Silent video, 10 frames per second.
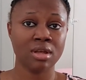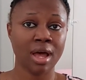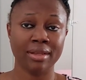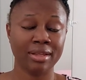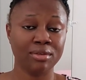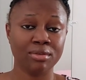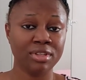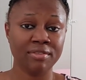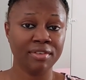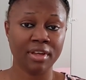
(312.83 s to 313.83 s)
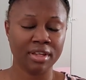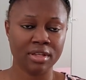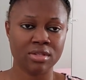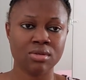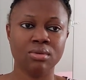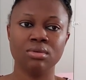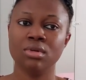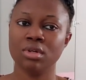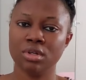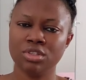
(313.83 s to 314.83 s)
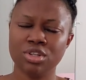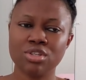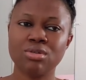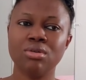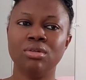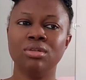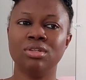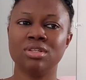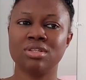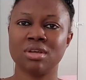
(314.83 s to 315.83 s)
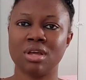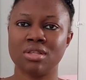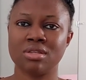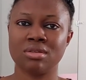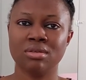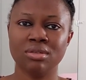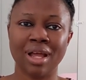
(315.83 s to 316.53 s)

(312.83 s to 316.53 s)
And they don't live here yet. So just go on all these sites, go on.